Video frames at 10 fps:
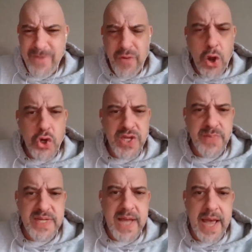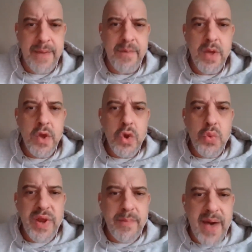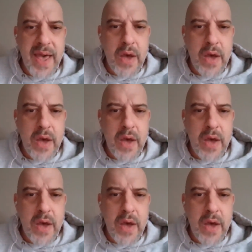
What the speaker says: around Christmas time, written by